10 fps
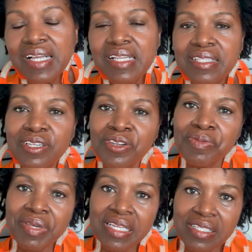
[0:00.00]
So you
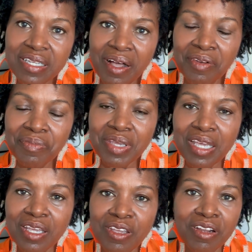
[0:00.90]
mean to tell
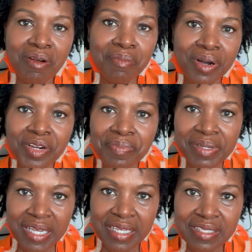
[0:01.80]
me you done bought a
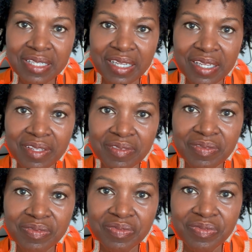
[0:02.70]
plane ticket
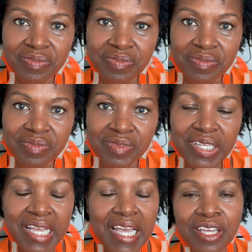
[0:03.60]

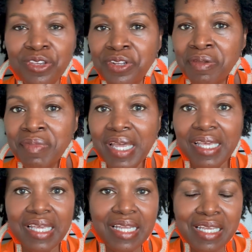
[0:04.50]
and you didn't
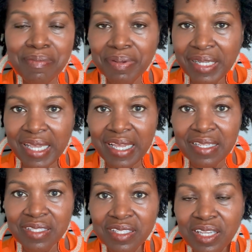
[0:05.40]
make any
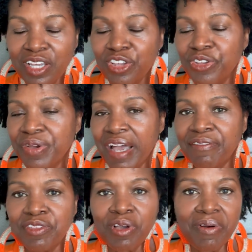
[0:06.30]
plans, you
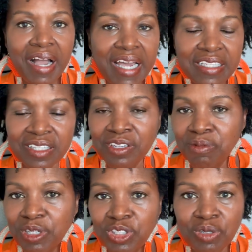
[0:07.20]
have no idea
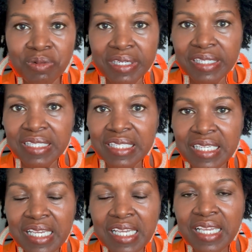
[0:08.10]
what you want to
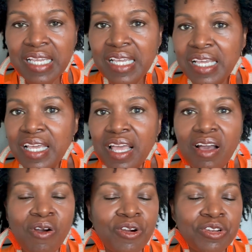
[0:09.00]
see
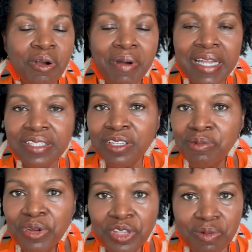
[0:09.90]
or no idea
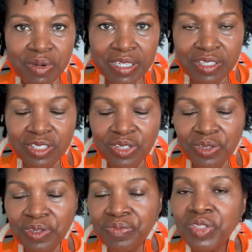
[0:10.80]
what you want to
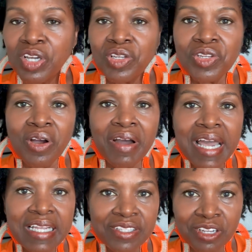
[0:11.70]
do, no
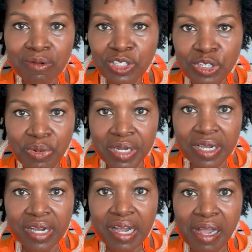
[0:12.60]
idea what you want
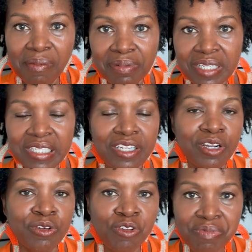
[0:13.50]
to accomplish, and a
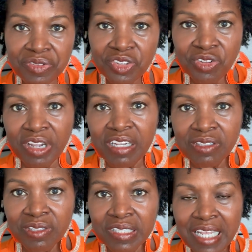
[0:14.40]
group of
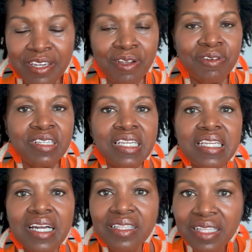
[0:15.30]
strangers that know
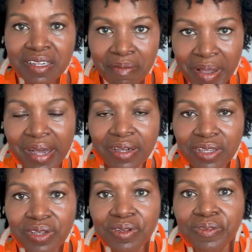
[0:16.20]
nothing about
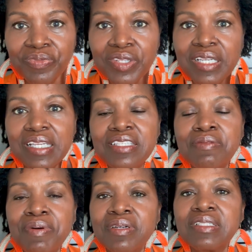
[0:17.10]
you is
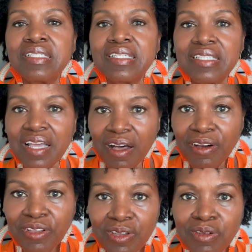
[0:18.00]
supposed to
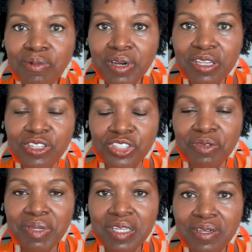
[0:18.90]
tell you what you should
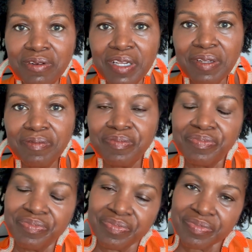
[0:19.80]
be doing?